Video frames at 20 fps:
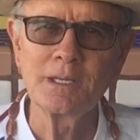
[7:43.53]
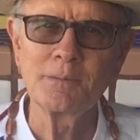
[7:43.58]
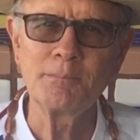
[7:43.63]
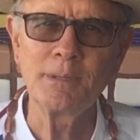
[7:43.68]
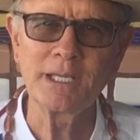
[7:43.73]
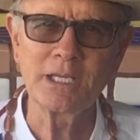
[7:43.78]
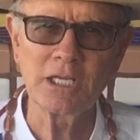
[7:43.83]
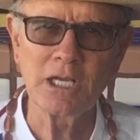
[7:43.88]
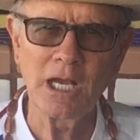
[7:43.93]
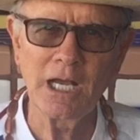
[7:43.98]

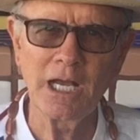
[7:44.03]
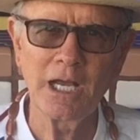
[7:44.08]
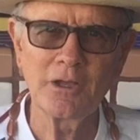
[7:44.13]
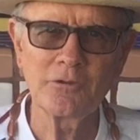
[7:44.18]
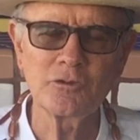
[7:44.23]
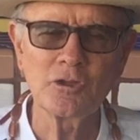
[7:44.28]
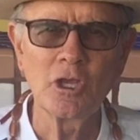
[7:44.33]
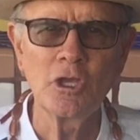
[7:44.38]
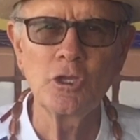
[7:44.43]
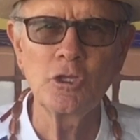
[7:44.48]

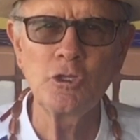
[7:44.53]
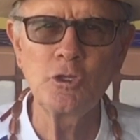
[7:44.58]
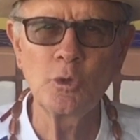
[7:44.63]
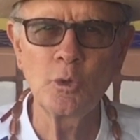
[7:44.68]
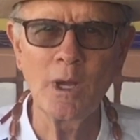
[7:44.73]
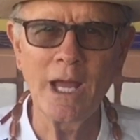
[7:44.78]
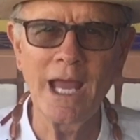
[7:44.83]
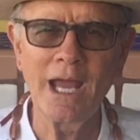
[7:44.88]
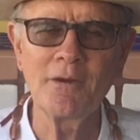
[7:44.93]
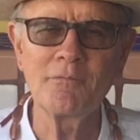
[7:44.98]
because you
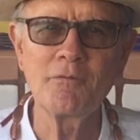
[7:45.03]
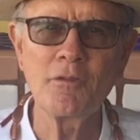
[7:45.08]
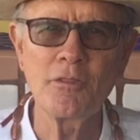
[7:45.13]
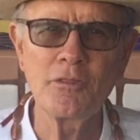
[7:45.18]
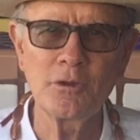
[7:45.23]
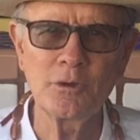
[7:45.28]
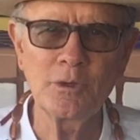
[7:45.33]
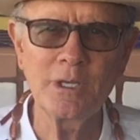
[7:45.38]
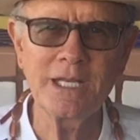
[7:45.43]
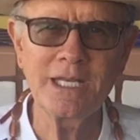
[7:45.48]
will have
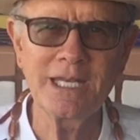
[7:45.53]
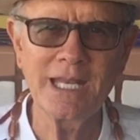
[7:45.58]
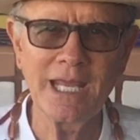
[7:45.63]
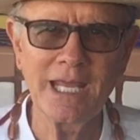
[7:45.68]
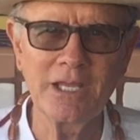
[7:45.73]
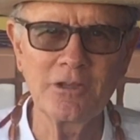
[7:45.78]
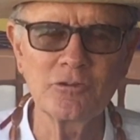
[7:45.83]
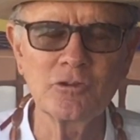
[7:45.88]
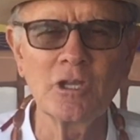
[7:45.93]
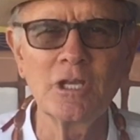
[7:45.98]
30
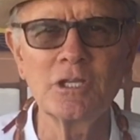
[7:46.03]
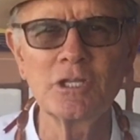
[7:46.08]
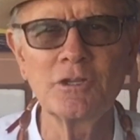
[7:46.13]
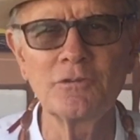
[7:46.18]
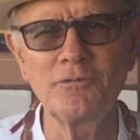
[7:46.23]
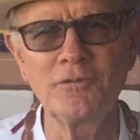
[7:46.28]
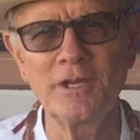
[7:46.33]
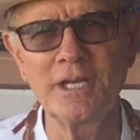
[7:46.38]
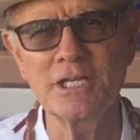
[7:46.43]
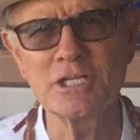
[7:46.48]
days to
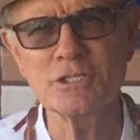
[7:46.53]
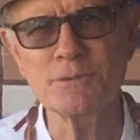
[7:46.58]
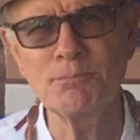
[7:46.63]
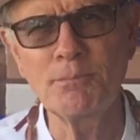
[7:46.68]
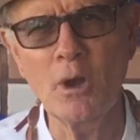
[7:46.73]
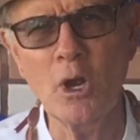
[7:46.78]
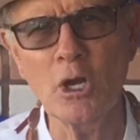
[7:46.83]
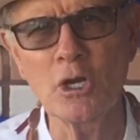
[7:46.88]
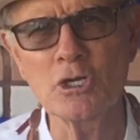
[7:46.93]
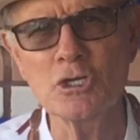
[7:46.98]
finish
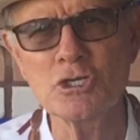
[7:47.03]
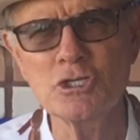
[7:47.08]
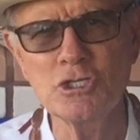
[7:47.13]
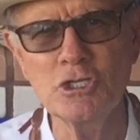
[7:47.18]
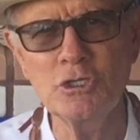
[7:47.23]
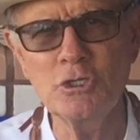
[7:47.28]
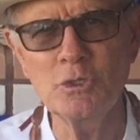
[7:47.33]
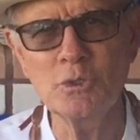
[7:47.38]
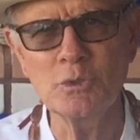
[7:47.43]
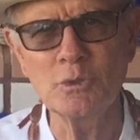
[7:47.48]
part
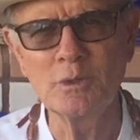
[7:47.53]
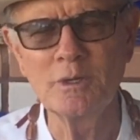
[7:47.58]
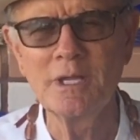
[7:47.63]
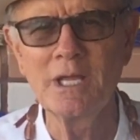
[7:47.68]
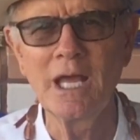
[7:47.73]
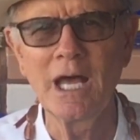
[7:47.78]
2